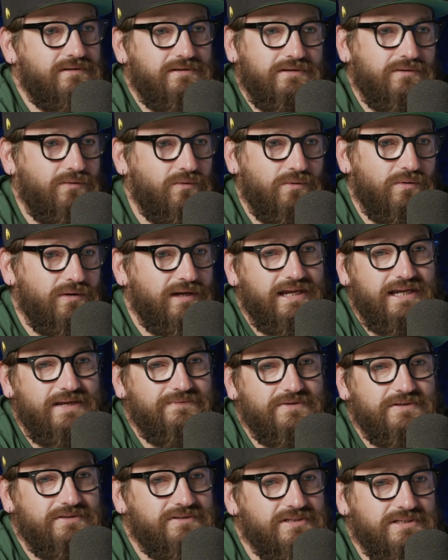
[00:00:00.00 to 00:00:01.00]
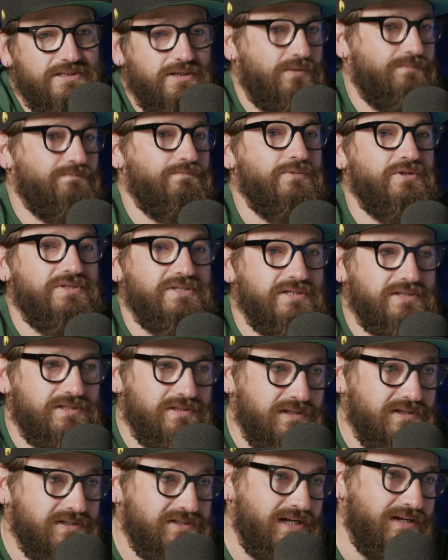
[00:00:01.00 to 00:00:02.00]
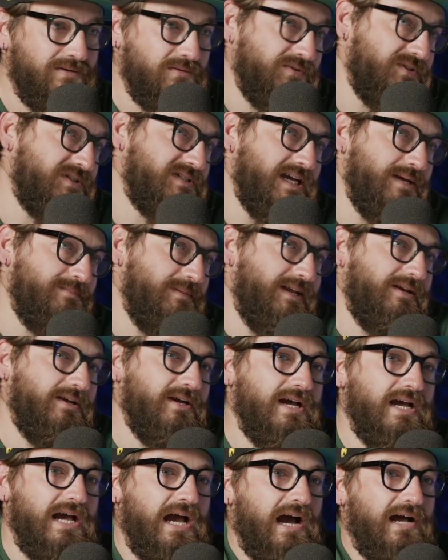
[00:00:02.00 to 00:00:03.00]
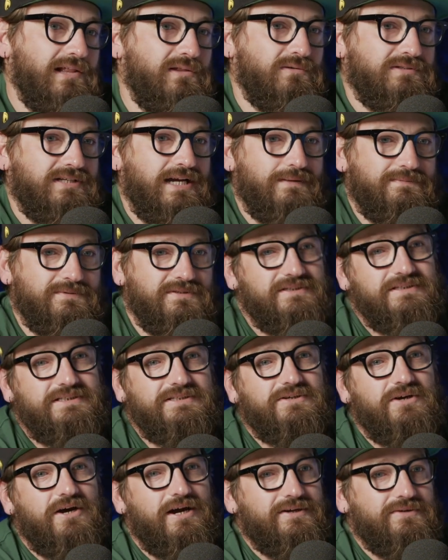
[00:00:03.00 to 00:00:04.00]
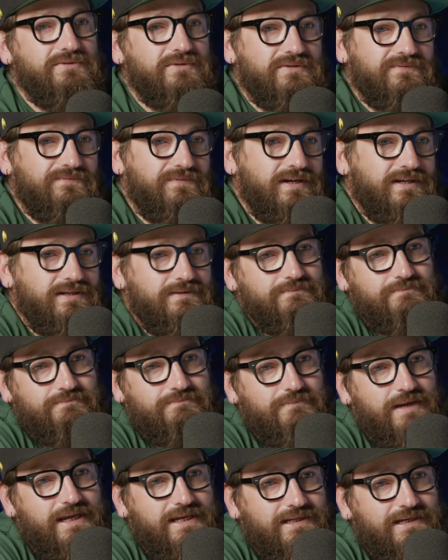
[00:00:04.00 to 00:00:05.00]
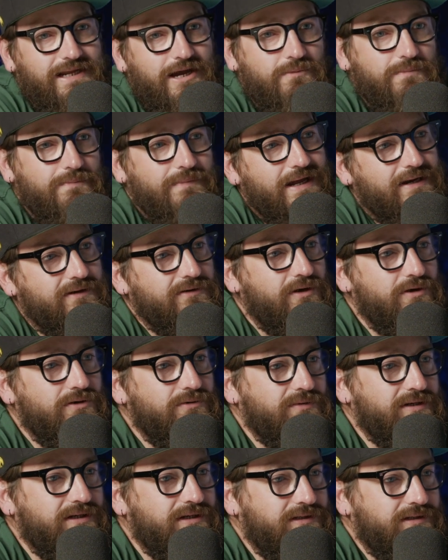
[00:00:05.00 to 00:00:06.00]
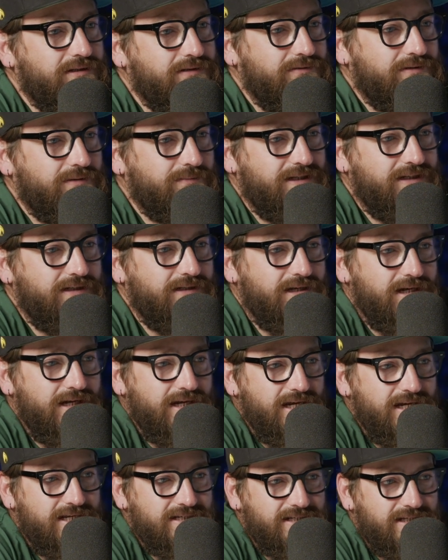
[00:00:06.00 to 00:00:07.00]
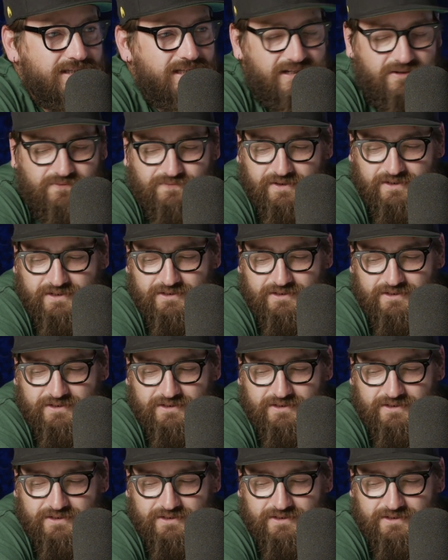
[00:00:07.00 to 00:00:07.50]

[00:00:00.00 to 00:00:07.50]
or even just musicians in general, they say, "Man, I looked after this guy who could fucking make an album out of nowhere." You know what I mean? So that's yeah, fucking...